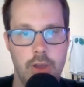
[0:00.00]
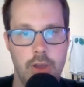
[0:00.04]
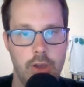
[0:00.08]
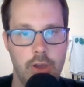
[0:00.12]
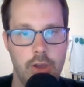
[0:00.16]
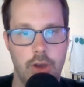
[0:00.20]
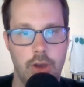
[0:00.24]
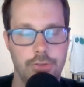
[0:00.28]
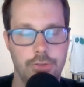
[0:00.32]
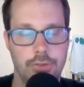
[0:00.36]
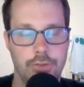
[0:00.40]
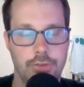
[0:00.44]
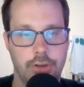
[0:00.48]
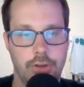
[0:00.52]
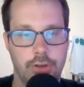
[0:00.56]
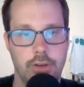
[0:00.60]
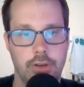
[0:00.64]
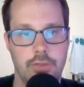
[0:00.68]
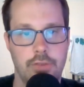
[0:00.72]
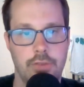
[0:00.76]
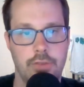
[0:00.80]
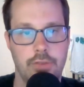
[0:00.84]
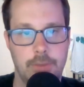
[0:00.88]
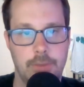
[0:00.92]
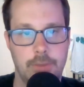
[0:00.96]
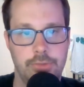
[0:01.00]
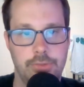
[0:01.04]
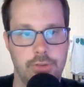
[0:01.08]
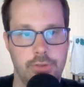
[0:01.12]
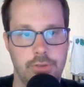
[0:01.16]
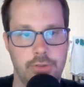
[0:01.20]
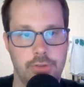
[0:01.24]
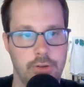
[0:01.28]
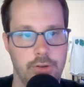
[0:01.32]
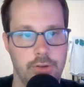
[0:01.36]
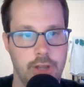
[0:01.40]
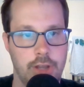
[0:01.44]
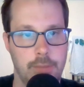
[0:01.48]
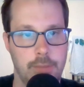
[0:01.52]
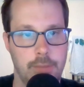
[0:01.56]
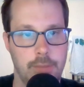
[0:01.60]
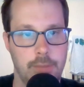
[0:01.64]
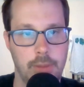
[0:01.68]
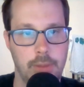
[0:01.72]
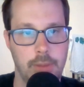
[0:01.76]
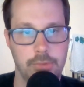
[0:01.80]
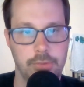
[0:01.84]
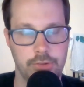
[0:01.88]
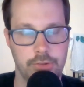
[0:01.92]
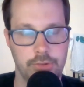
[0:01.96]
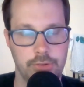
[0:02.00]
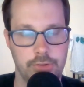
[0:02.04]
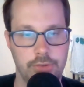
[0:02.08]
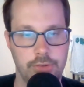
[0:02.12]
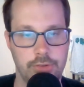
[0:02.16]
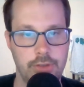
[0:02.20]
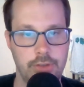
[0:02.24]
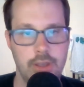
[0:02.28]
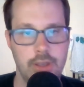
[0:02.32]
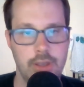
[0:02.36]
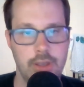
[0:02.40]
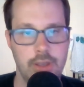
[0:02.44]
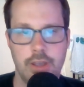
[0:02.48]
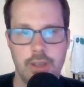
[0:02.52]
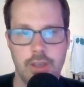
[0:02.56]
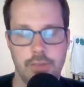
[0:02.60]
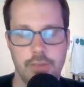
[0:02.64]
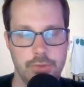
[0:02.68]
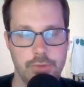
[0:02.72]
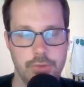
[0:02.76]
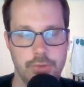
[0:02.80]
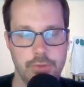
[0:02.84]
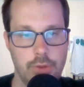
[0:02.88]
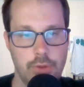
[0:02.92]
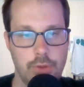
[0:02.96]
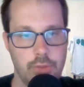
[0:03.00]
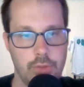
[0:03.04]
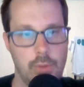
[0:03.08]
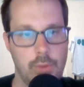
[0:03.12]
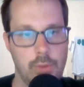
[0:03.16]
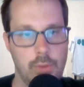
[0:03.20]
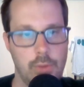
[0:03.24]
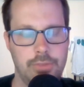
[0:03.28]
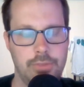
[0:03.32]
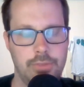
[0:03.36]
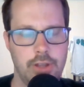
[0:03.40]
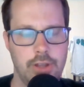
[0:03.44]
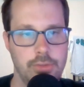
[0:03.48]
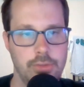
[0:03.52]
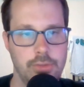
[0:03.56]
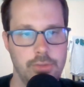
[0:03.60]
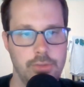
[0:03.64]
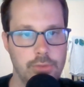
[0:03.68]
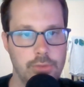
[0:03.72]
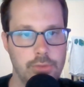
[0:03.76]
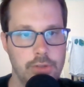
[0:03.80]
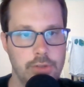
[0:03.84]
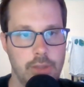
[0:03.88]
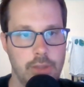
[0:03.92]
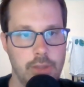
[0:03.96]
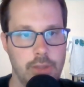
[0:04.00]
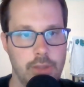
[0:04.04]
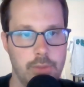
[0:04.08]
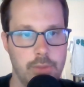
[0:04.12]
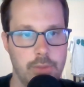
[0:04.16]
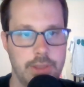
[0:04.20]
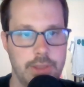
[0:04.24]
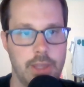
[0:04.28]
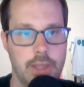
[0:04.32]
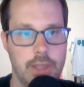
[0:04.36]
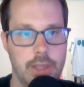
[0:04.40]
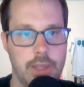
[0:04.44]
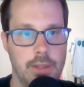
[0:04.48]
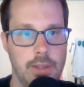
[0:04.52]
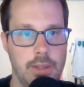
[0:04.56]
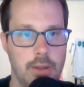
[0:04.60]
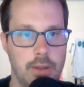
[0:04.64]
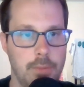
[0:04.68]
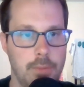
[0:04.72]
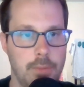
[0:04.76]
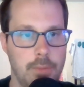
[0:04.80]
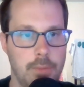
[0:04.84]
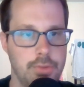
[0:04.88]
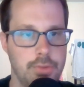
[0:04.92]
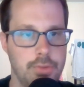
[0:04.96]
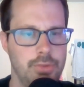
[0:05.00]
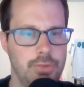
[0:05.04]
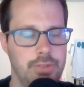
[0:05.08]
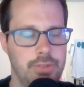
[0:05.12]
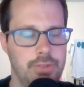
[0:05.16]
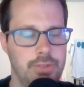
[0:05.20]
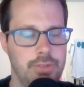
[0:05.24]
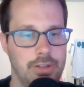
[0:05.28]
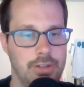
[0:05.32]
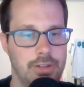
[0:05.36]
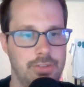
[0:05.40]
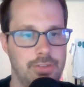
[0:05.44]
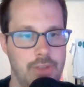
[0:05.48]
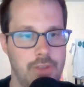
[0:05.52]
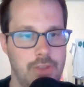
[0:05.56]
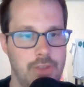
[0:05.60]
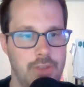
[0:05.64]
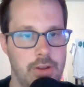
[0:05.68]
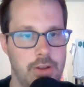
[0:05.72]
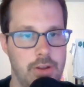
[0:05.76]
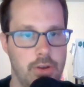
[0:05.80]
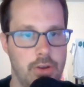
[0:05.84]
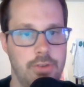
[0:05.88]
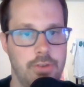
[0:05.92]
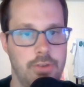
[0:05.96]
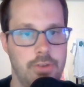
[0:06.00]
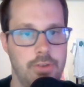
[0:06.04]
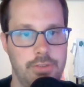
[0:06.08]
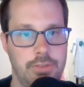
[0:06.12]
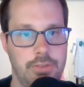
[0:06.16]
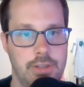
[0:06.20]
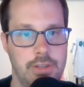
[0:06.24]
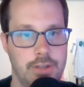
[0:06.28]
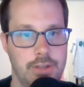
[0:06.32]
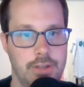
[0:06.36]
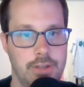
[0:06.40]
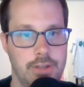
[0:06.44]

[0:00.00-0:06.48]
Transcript: alternative, obscure kind of publishers. If you go to their website and you look at what they are producing, it's very artsy kind of